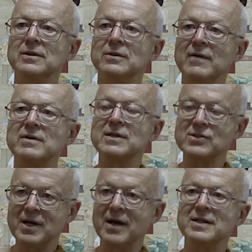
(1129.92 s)
You have to
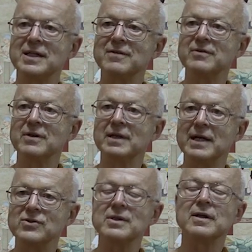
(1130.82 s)
desire to give a good
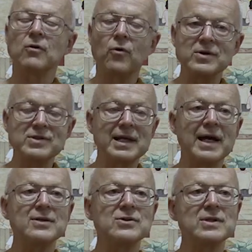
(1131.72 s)
answer. And then, of course, the
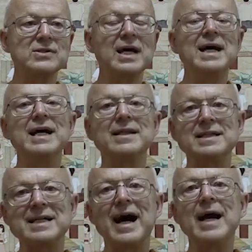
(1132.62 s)
answer is the
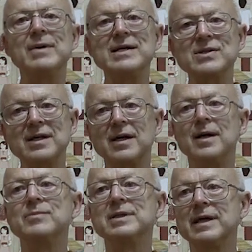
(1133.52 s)
time hasn't
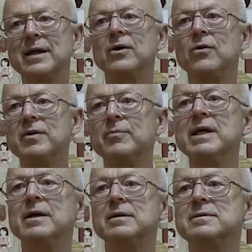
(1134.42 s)
come to let go of the
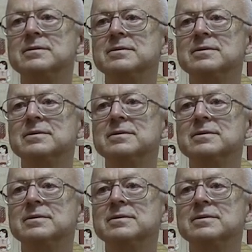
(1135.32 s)
peel.